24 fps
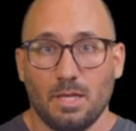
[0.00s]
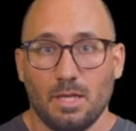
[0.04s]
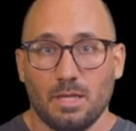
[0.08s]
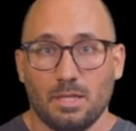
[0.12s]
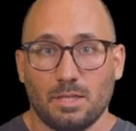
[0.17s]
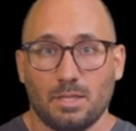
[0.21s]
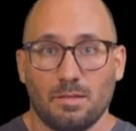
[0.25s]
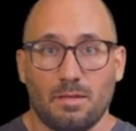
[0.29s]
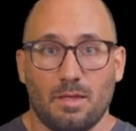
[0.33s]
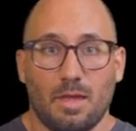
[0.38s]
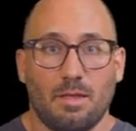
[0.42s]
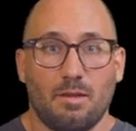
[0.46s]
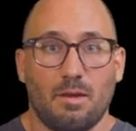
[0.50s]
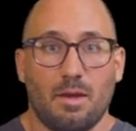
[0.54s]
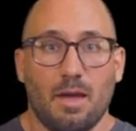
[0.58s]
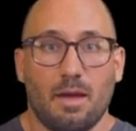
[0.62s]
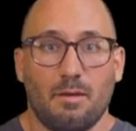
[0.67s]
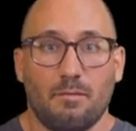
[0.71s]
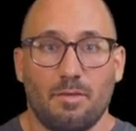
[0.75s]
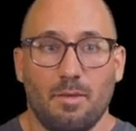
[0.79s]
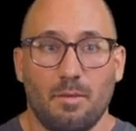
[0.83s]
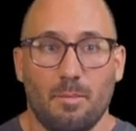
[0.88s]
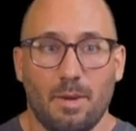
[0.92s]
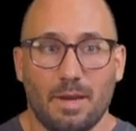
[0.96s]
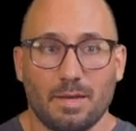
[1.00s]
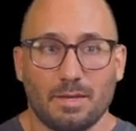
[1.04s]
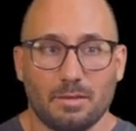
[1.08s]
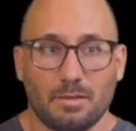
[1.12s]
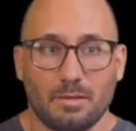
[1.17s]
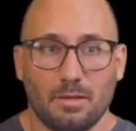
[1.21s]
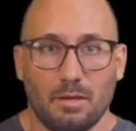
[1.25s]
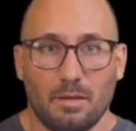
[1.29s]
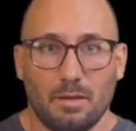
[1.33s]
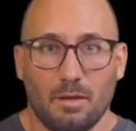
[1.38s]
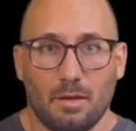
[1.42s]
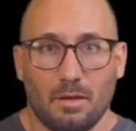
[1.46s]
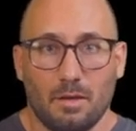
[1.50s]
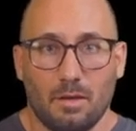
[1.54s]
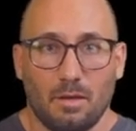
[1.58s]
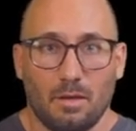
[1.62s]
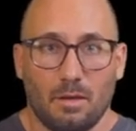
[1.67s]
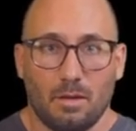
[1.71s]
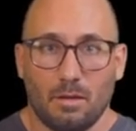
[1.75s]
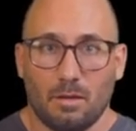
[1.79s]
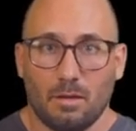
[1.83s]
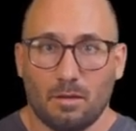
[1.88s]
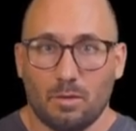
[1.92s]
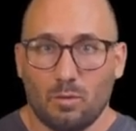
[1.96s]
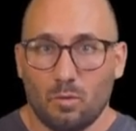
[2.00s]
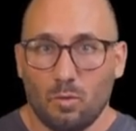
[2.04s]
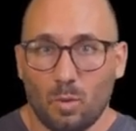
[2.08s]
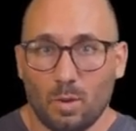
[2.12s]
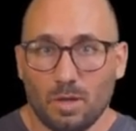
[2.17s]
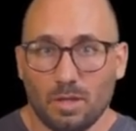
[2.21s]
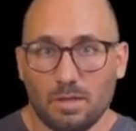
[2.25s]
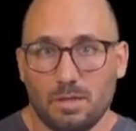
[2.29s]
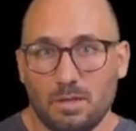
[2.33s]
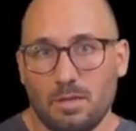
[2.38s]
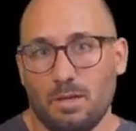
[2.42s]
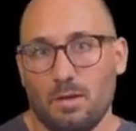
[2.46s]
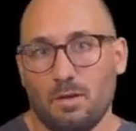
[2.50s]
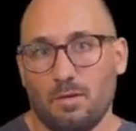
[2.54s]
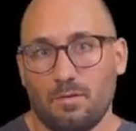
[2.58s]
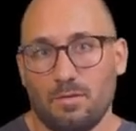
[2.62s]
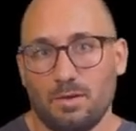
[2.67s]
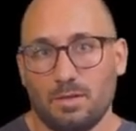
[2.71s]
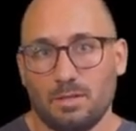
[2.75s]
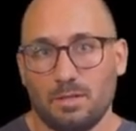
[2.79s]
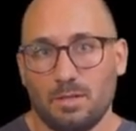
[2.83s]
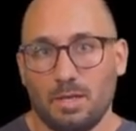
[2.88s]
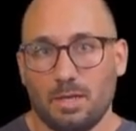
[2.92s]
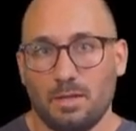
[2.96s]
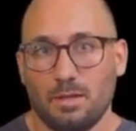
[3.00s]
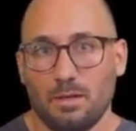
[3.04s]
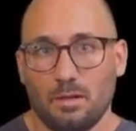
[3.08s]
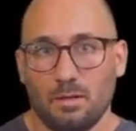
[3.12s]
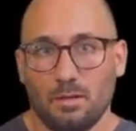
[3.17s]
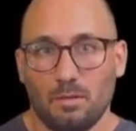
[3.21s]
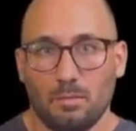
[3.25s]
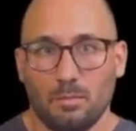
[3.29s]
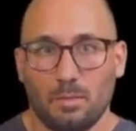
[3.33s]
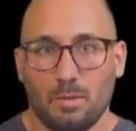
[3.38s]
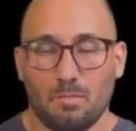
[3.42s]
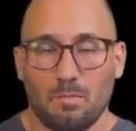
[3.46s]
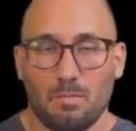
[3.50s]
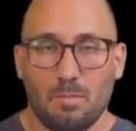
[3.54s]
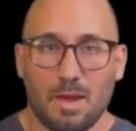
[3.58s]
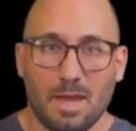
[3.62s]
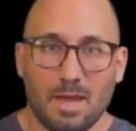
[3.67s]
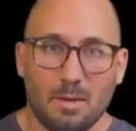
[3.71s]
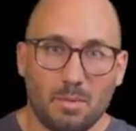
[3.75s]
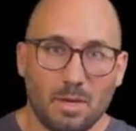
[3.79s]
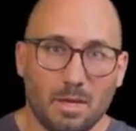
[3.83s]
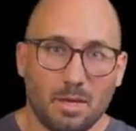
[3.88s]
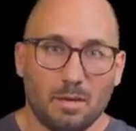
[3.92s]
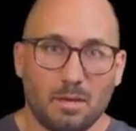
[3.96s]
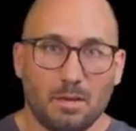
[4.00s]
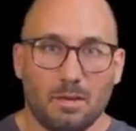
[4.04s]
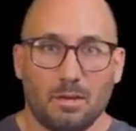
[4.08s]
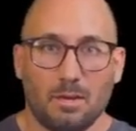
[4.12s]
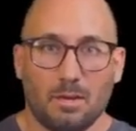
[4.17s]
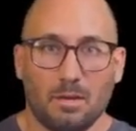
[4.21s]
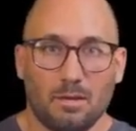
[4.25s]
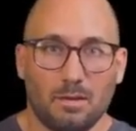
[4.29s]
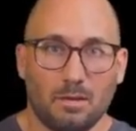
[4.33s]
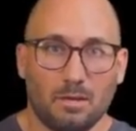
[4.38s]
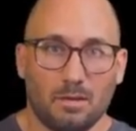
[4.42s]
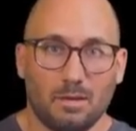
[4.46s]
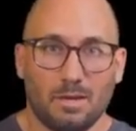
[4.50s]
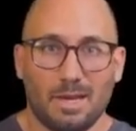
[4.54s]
So then you have the best quality of the signal, but maybe a little